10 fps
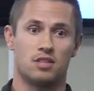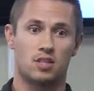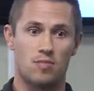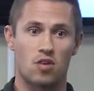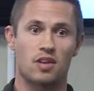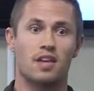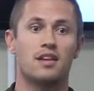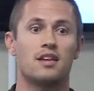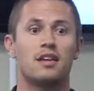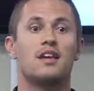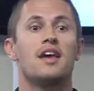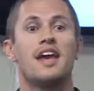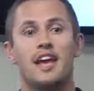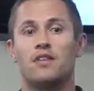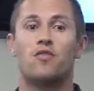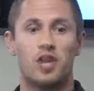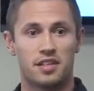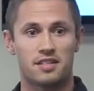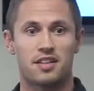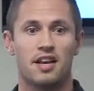smoking and
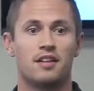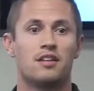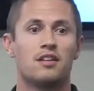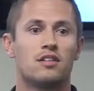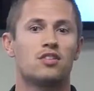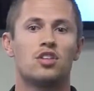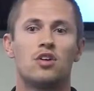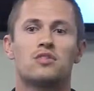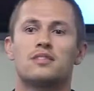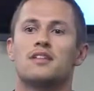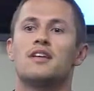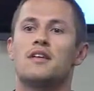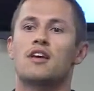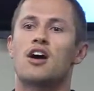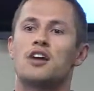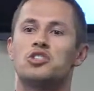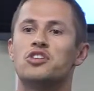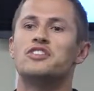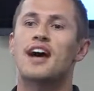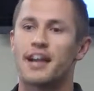avoiding the sun, those cause you
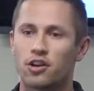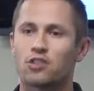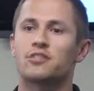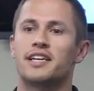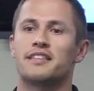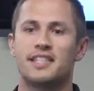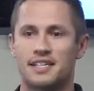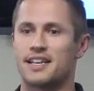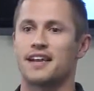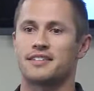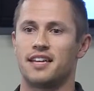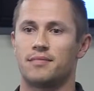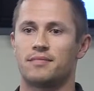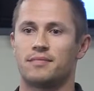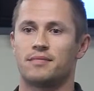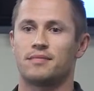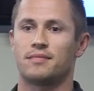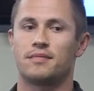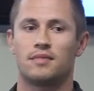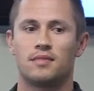to die early the exact same.
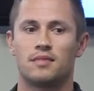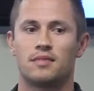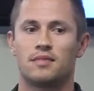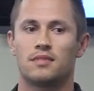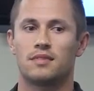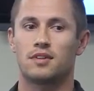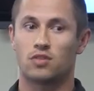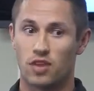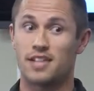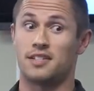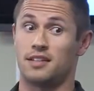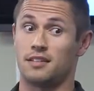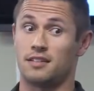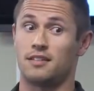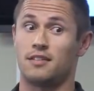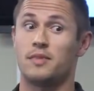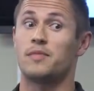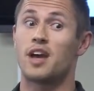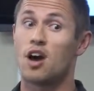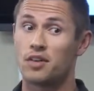Crazy.
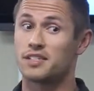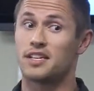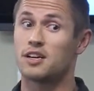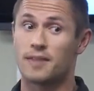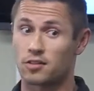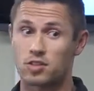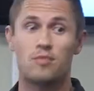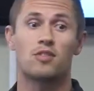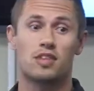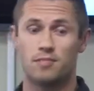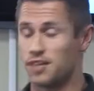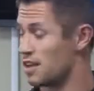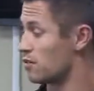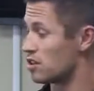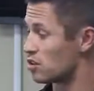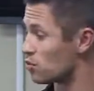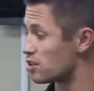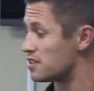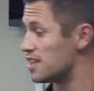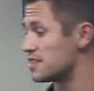We always hear about smoking being one of the
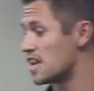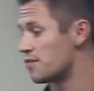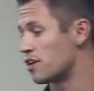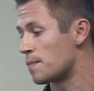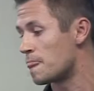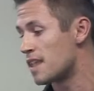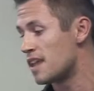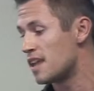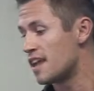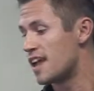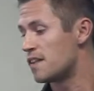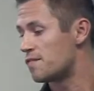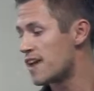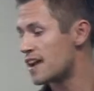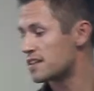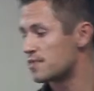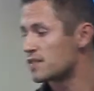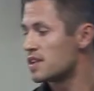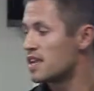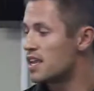worst things ever. And in fact,
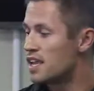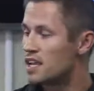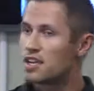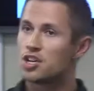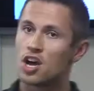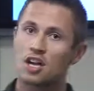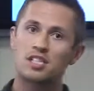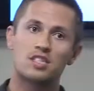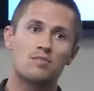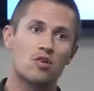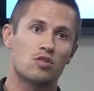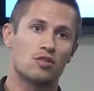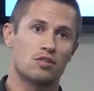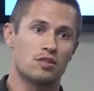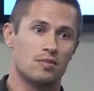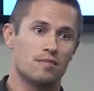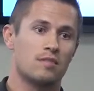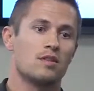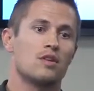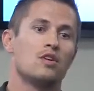non-smokers
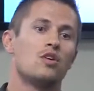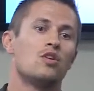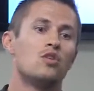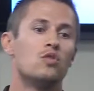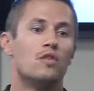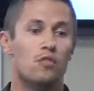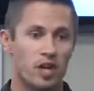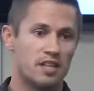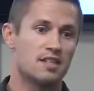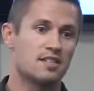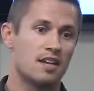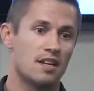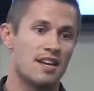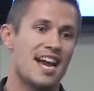who avoided the sun